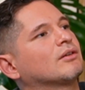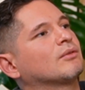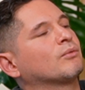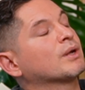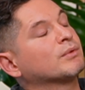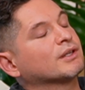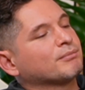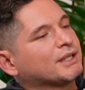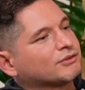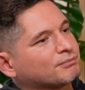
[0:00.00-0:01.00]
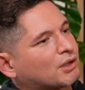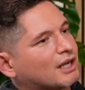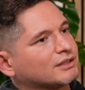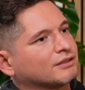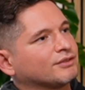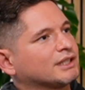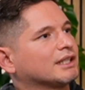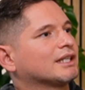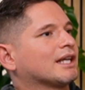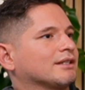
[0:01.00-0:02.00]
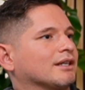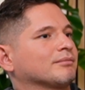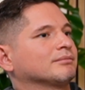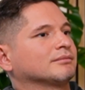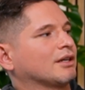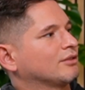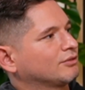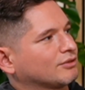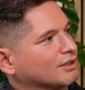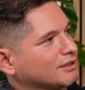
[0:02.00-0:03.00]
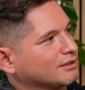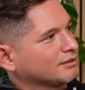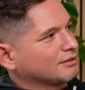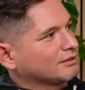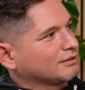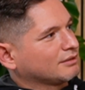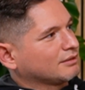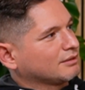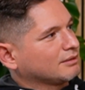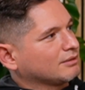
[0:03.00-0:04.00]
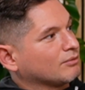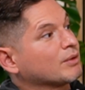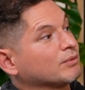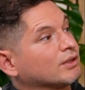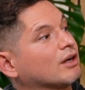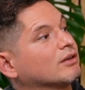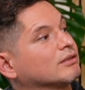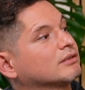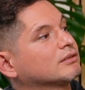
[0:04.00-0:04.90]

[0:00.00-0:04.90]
we wouldn't be surprised if you did end up on the street. We would know.